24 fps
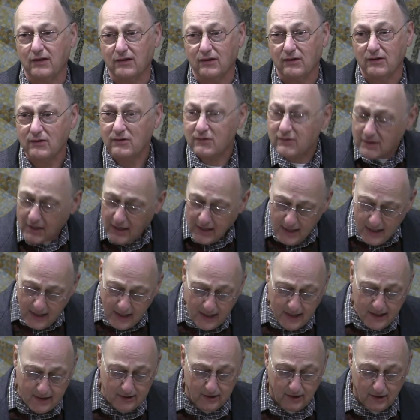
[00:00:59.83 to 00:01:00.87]
years
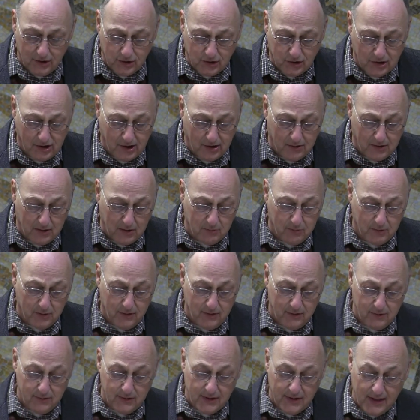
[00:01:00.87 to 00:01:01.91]
and are sharing with you,